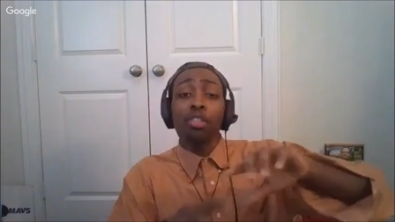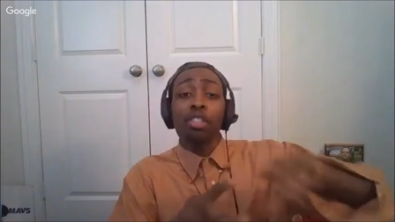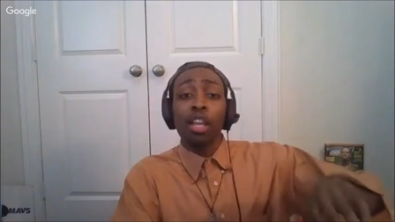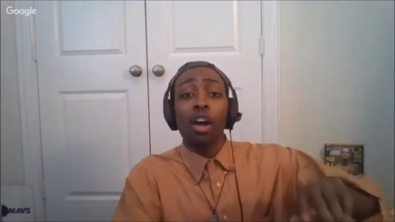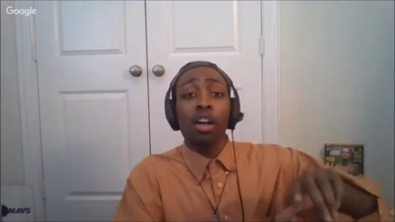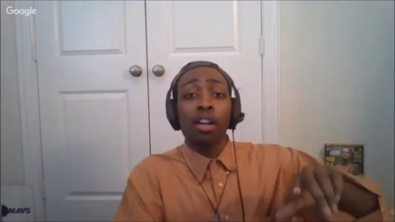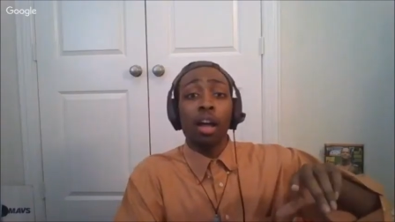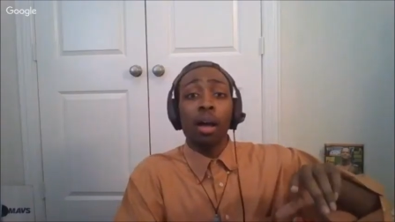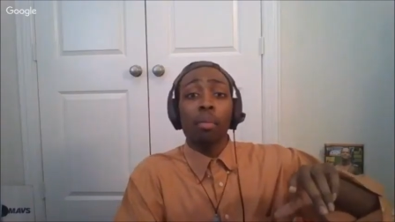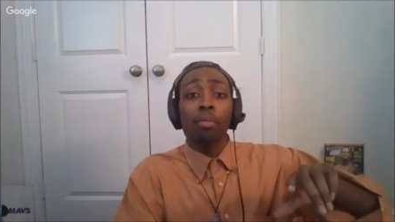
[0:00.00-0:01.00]
stay on
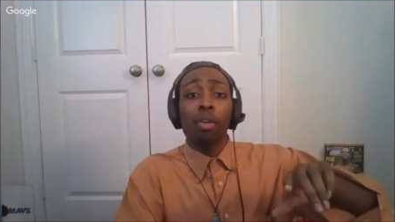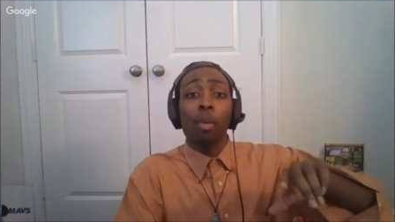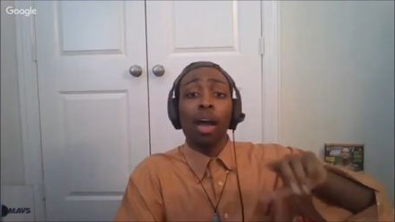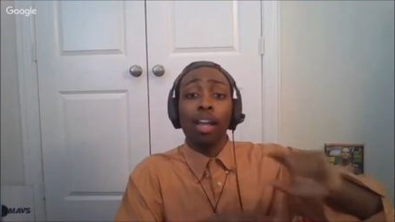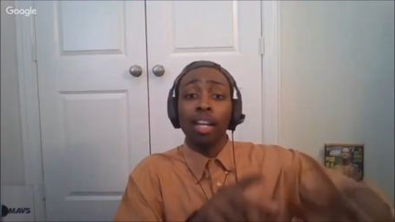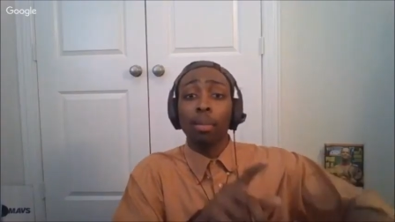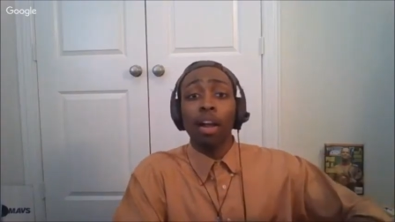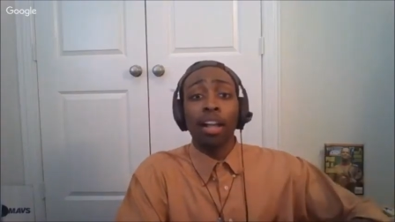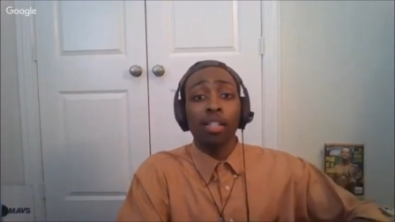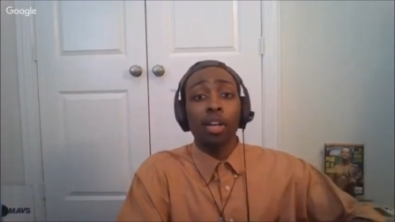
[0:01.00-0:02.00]
um while in the
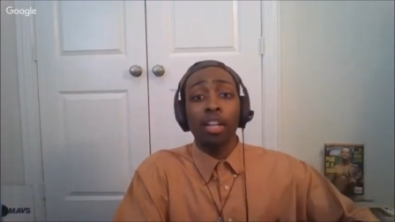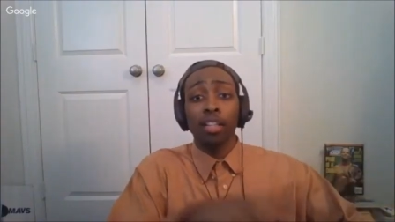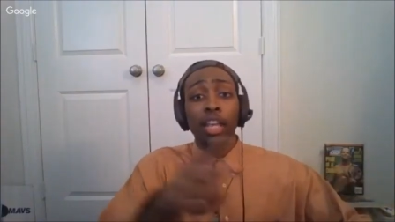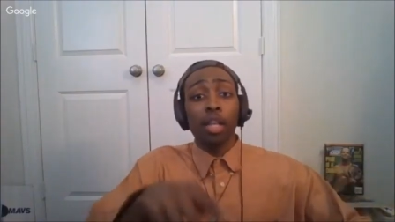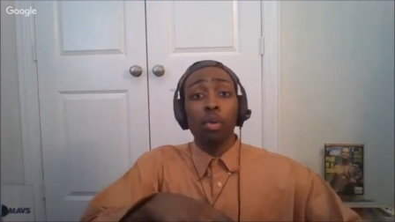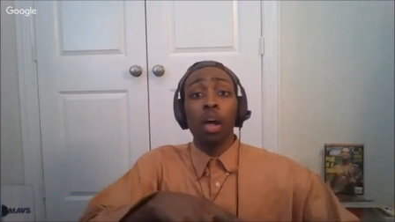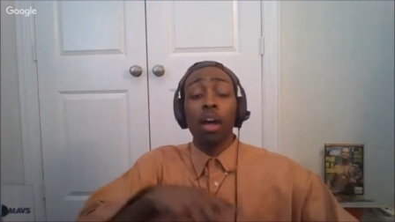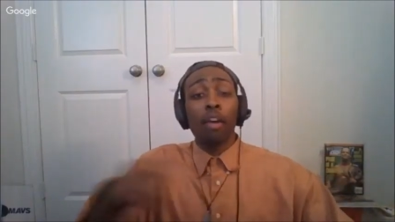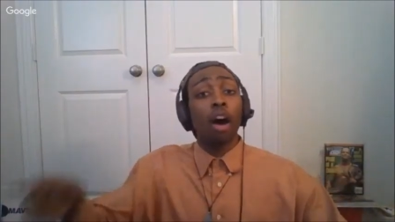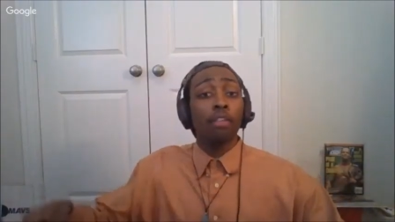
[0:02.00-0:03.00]
broadcast so I can thank you uh,
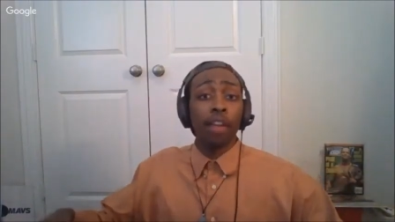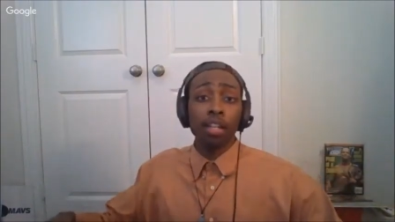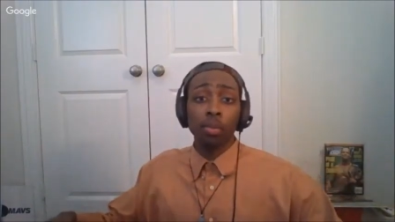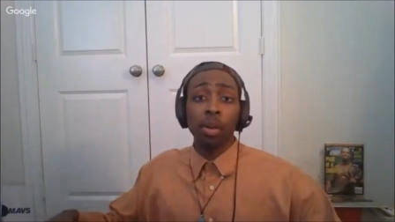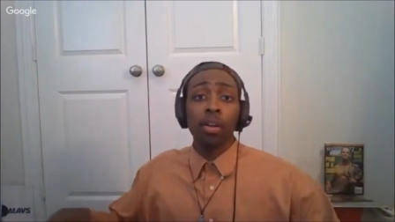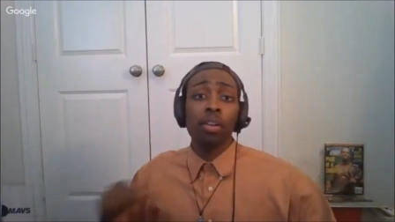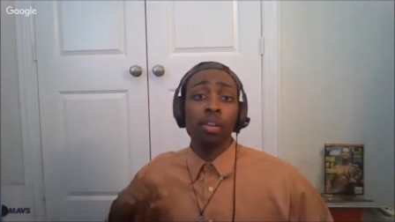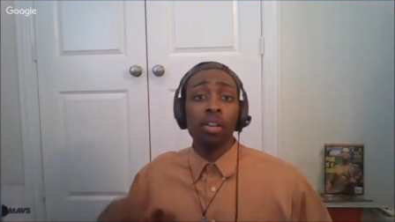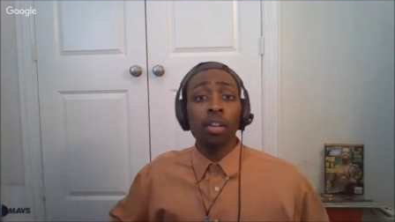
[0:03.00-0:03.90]
off air as well?